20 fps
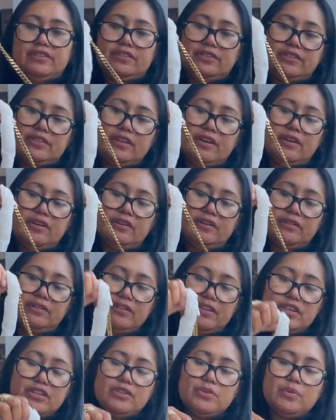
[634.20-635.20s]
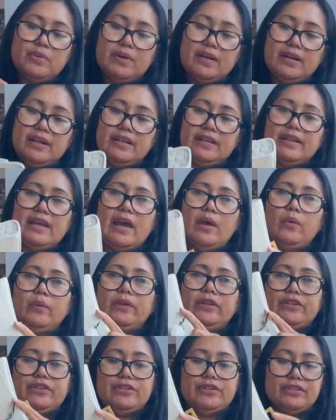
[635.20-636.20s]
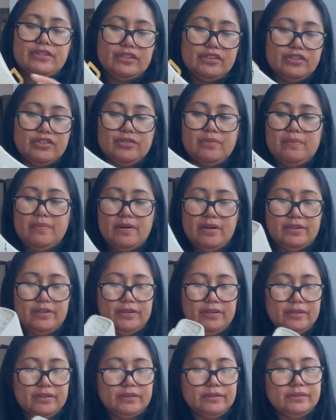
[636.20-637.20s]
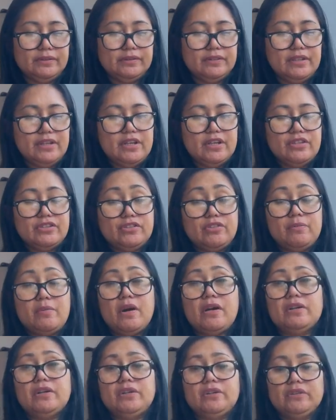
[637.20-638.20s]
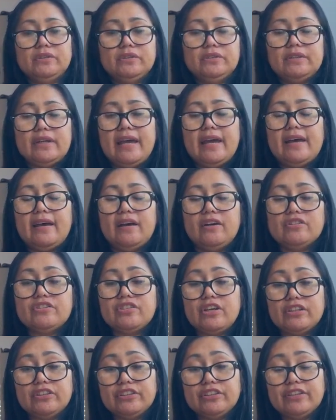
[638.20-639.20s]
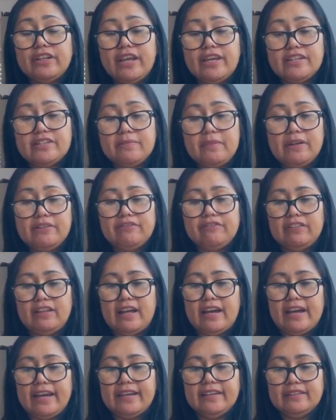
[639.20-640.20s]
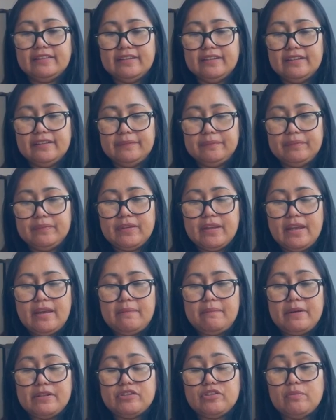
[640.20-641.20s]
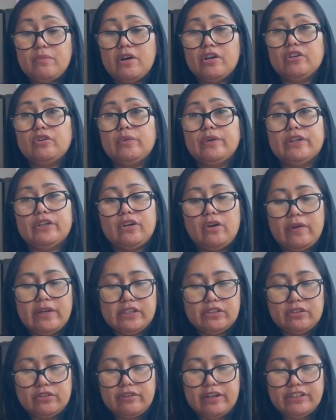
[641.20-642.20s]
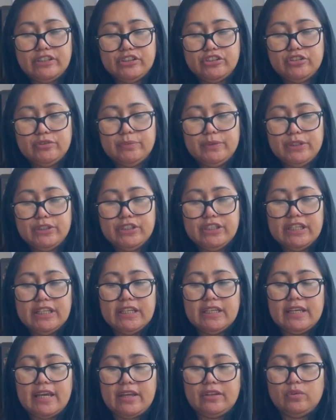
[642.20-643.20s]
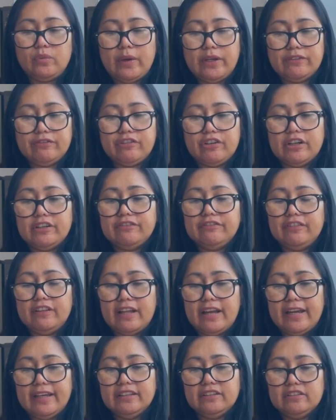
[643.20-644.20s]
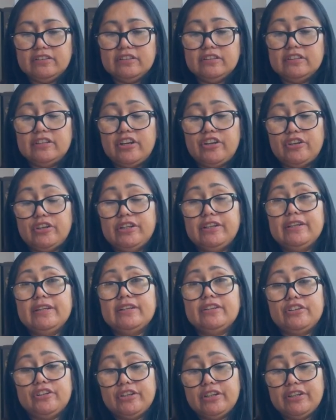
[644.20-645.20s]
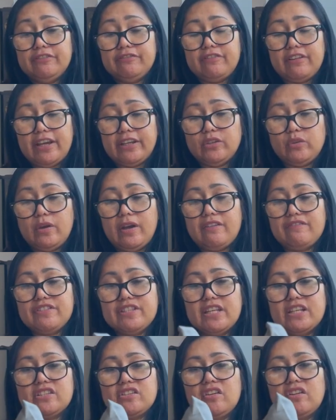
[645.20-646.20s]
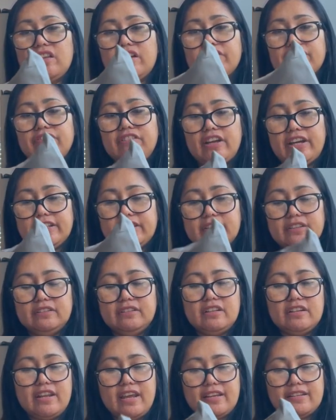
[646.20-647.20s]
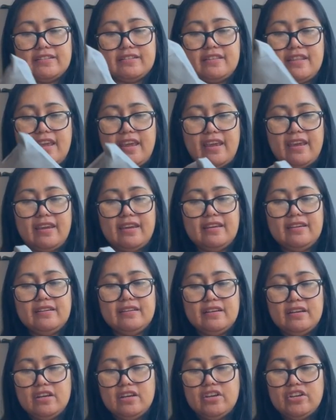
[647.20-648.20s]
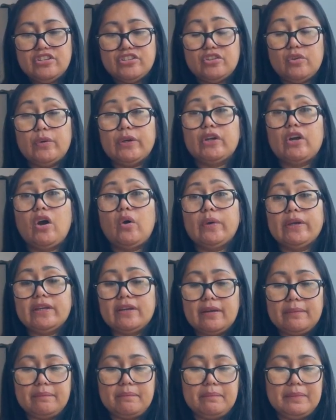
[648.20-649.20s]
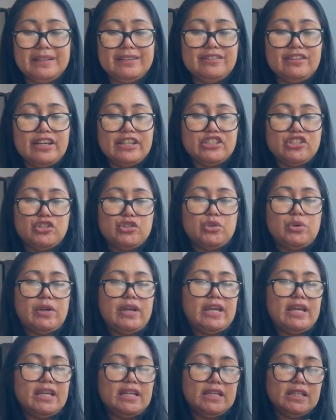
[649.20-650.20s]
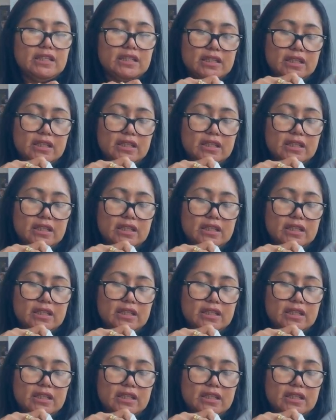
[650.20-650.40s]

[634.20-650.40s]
So this one, I will use it tomorrow. Tomorrow, uh, on Saturday is my flight. But tomorrow we're going already to Munich and wait for our flight. On early early flight, we have 6 o'clock flight in the next day. So we're going a midnight train.